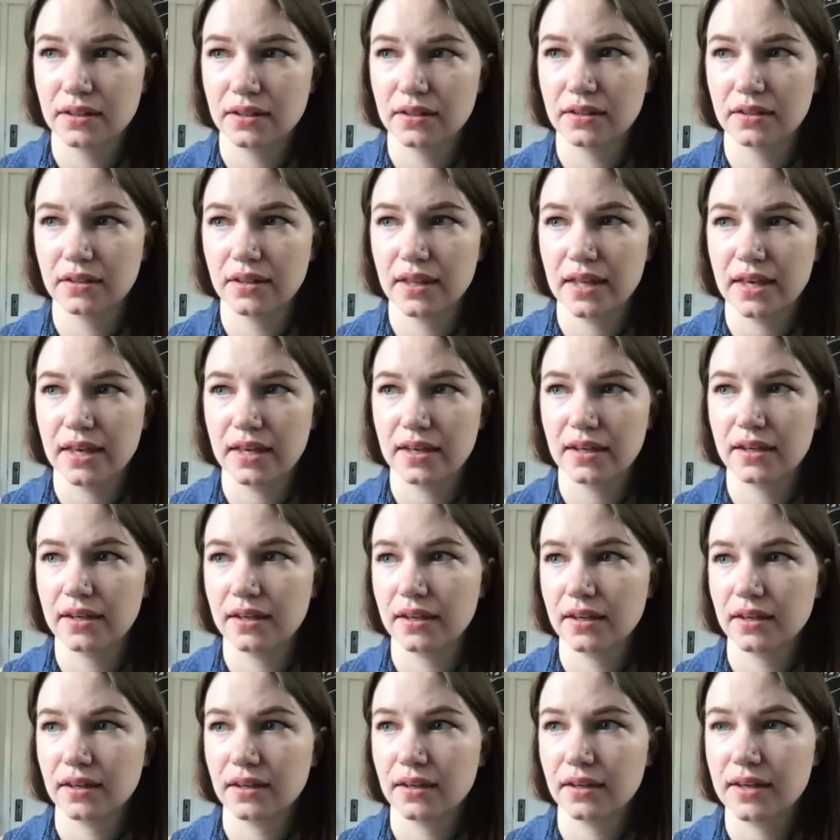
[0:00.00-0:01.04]
like
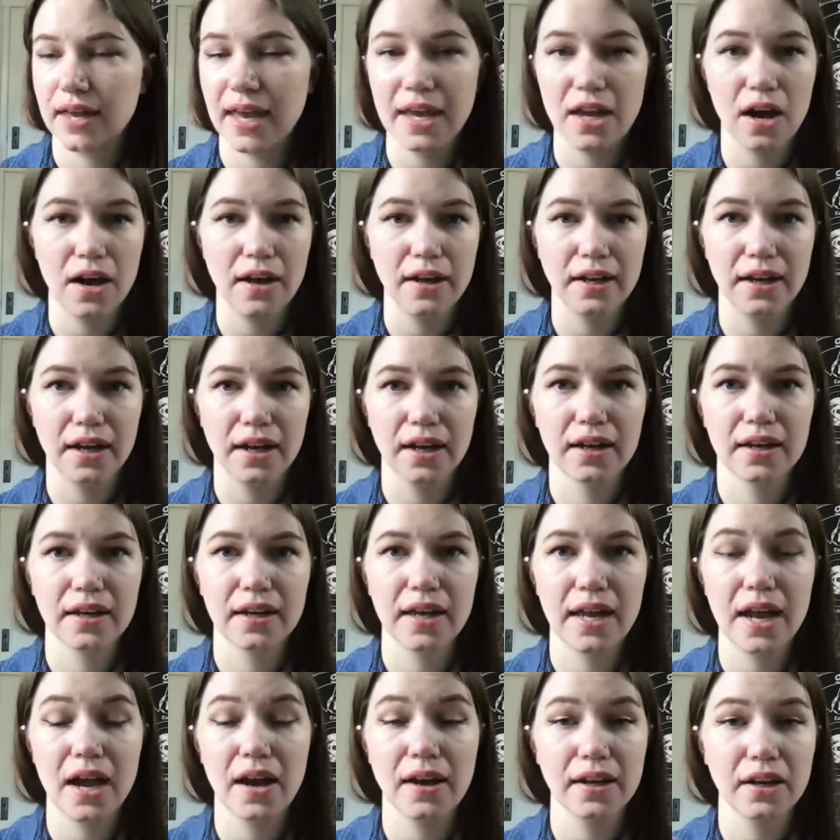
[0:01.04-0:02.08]
a
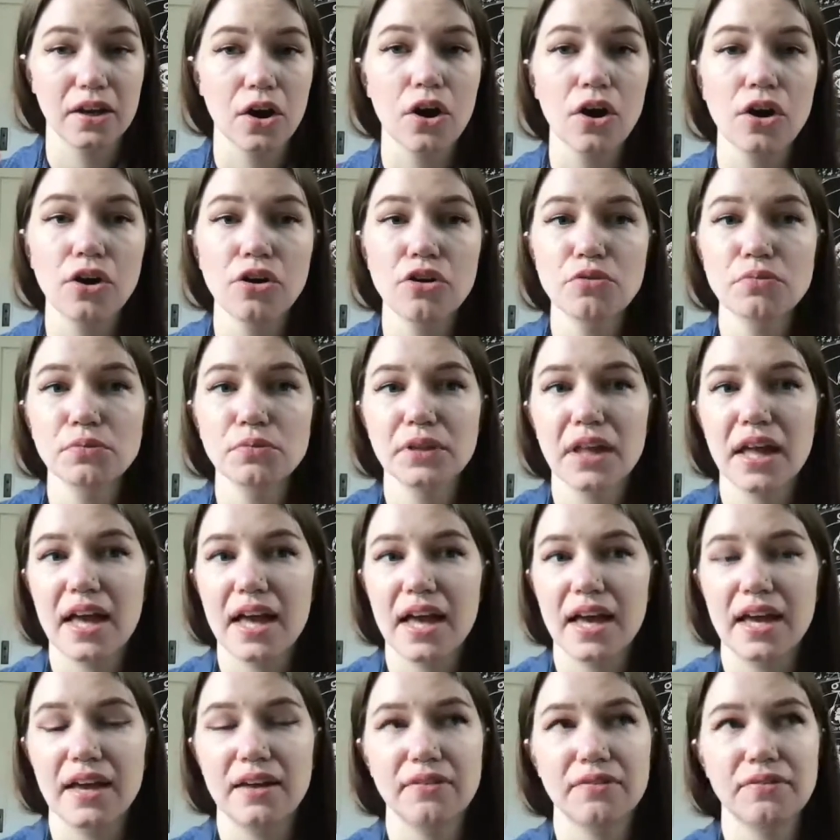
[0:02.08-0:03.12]
chaotic home
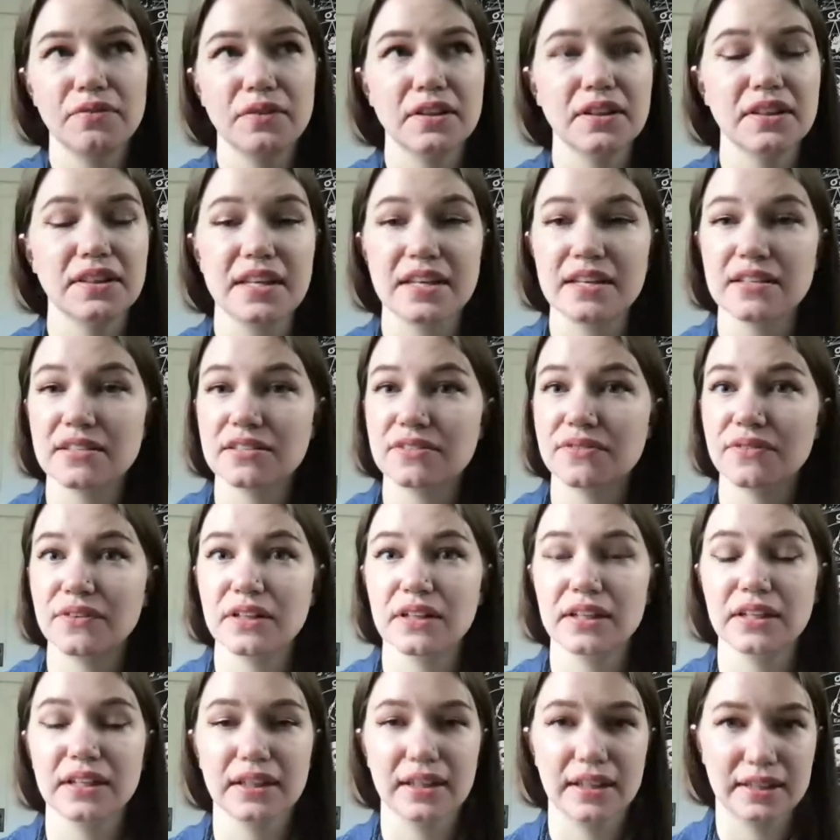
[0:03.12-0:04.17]
life, things
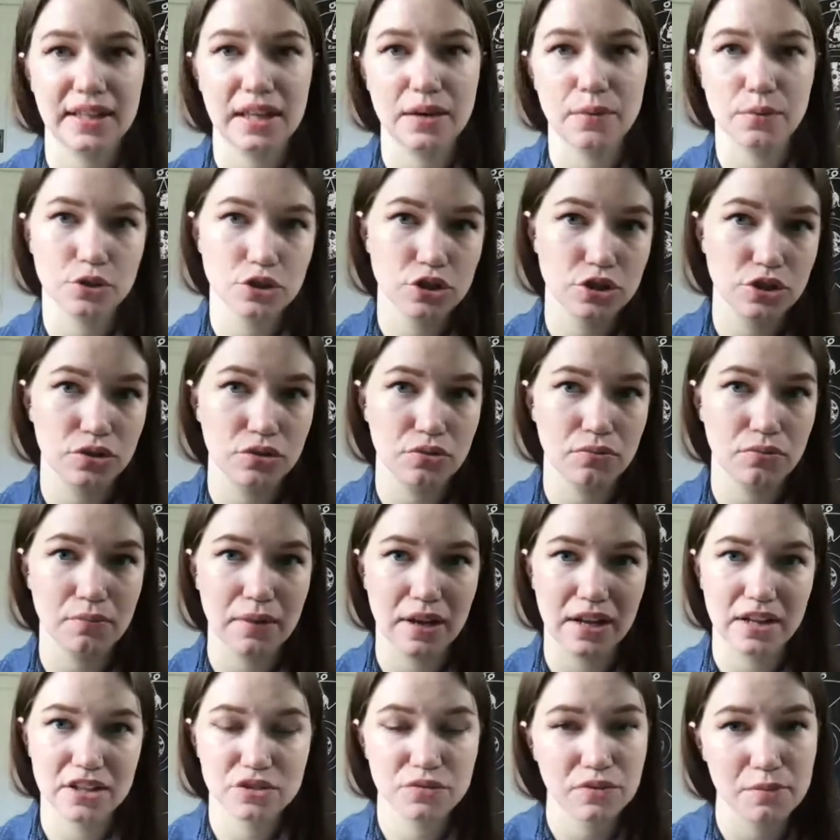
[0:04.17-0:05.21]
feeling like they were too
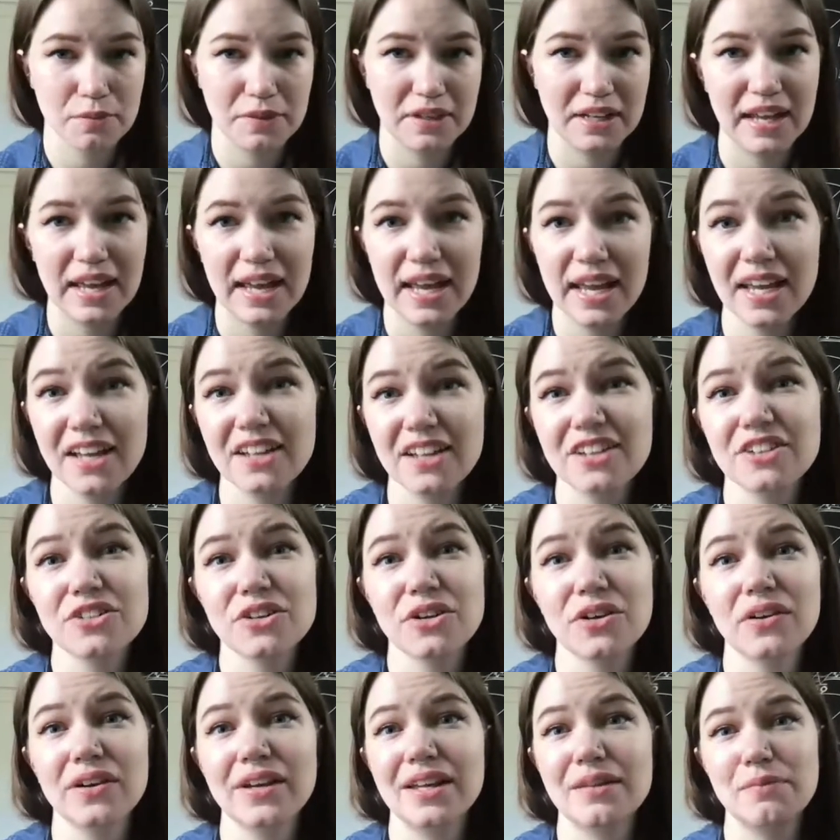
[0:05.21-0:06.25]
much for me to
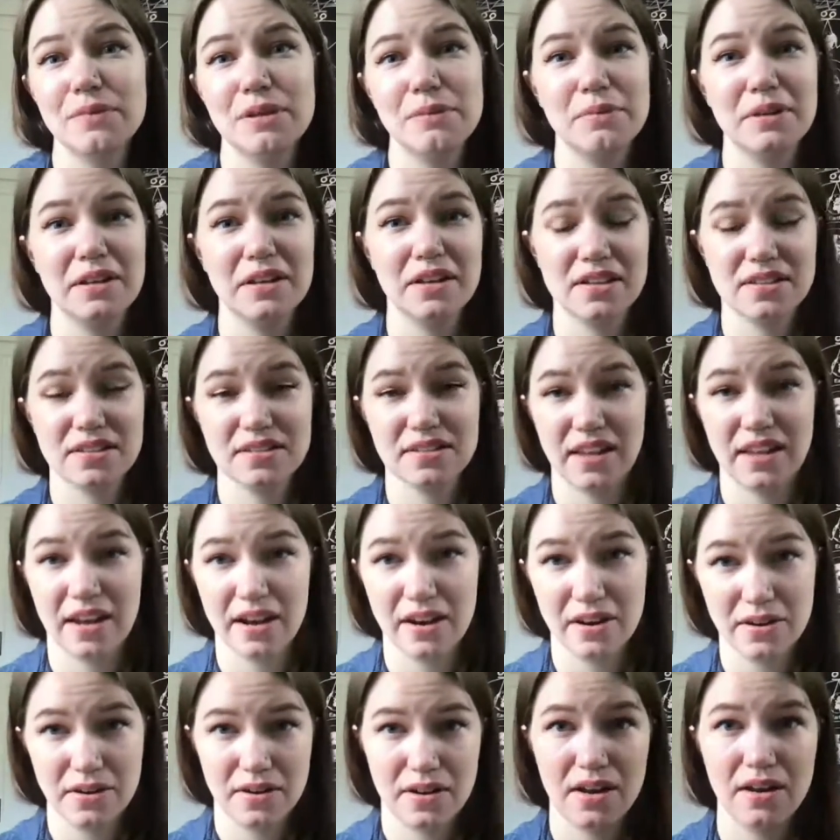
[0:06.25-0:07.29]
handle, and me being
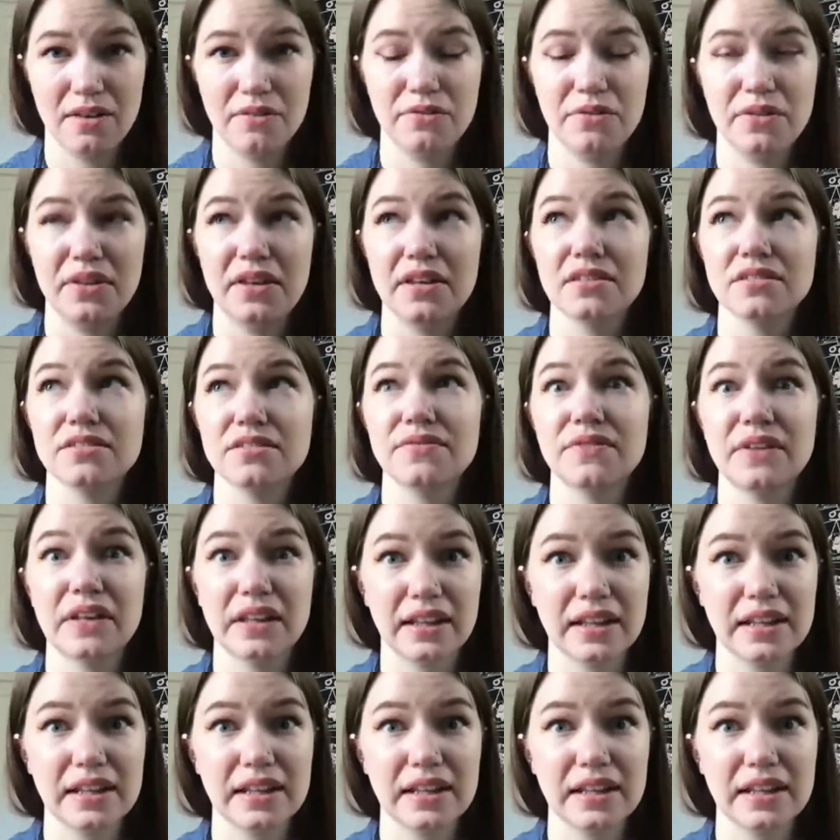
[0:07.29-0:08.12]
scared of things feeling